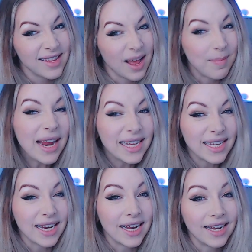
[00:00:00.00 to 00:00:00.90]

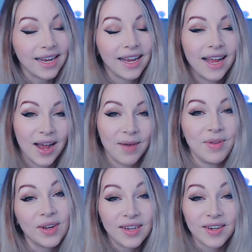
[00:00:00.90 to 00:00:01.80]
amazing,
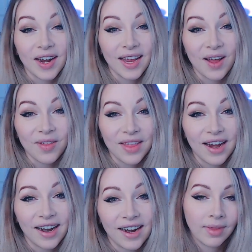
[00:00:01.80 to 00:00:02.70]
you can check it out
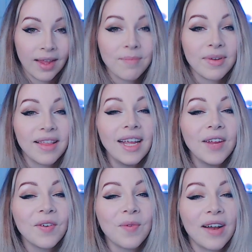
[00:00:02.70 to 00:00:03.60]
there. But thank
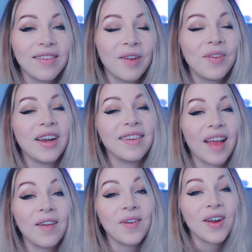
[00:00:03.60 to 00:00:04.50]
you for watching. I hope you guys
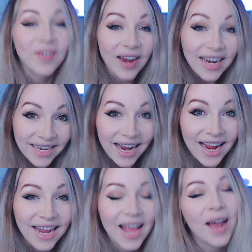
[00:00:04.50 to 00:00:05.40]
have a great
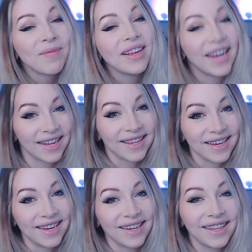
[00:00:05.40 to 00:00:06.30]
day and happy
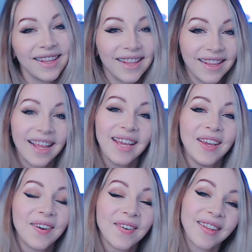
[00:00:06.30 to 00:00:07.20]
dancing. Thank you.